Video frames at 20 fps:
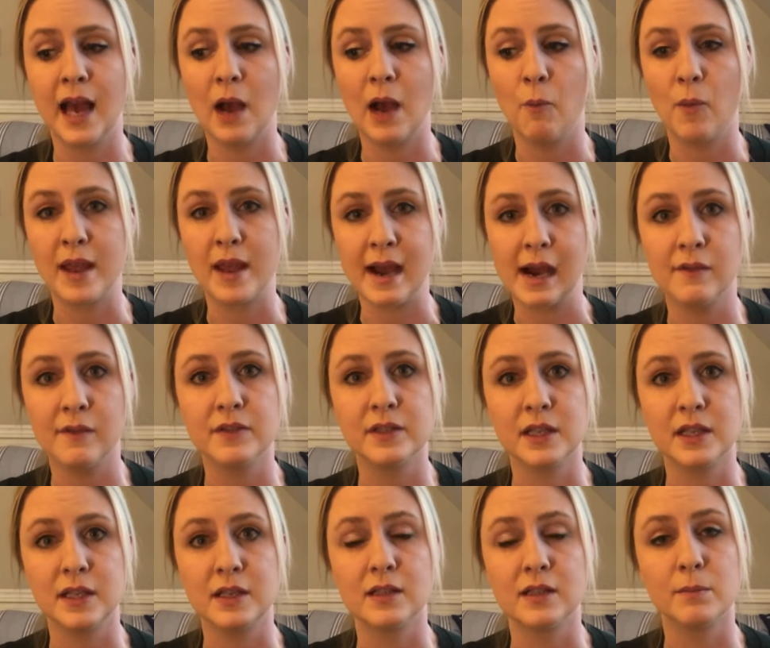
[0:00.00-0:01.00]
and we have
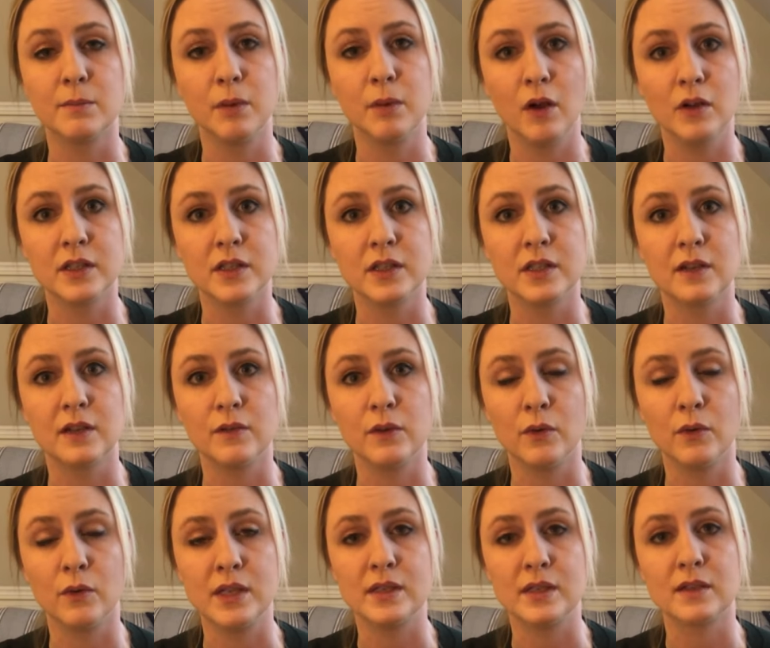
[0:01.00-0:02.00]
seen some positive
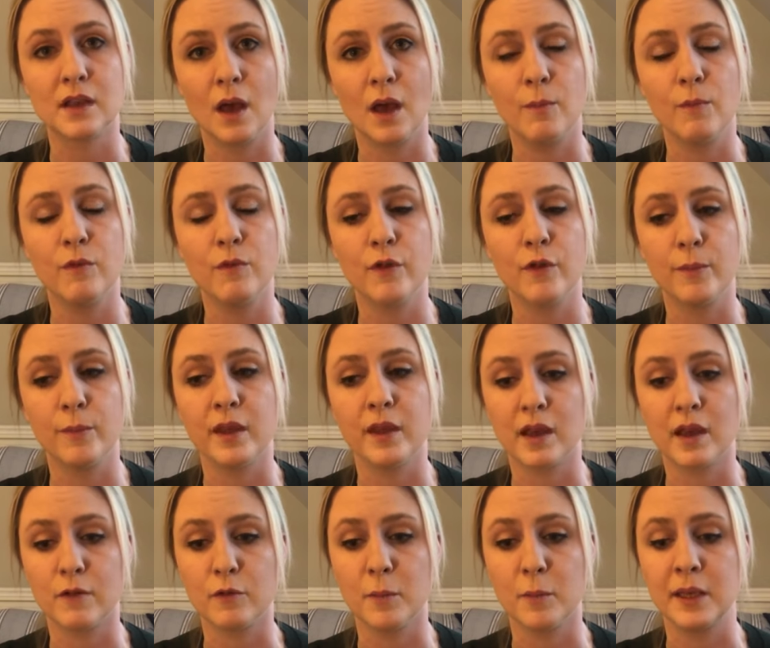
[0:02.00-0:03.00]
noises come from
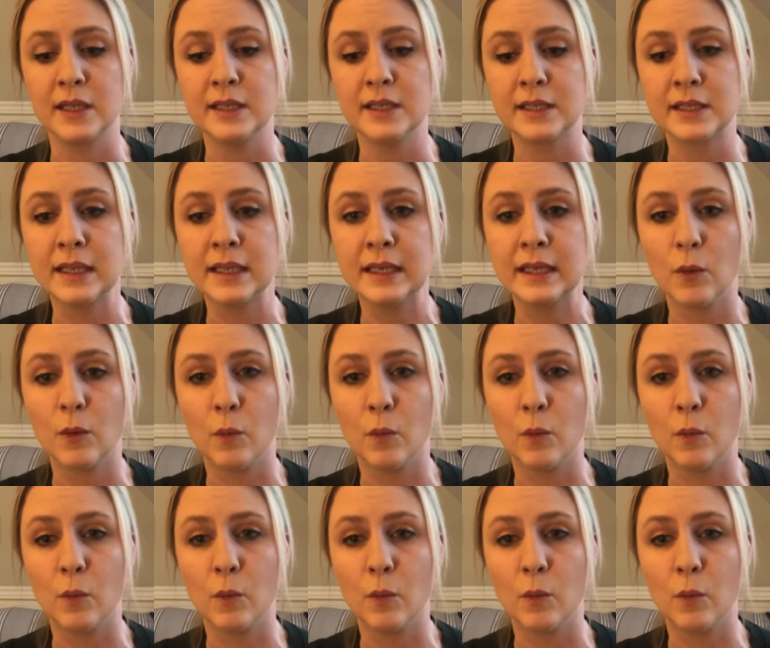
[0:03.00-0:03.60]
the government.